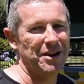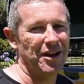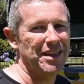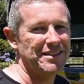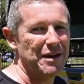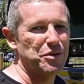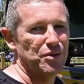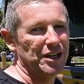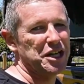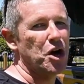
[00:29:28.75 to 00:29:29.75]
but I think that would
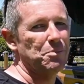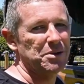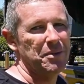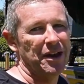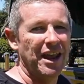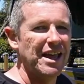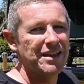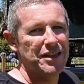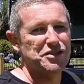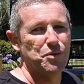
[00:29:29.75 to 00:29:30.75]
really complement
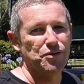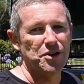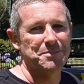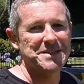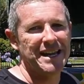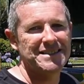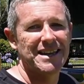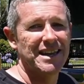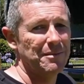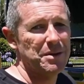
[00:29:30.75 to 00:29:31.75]
these rooftop tents
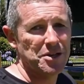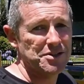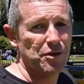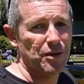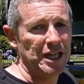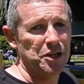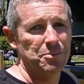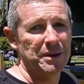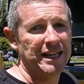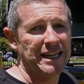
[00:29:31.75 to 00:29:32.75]
because they're a really good bit of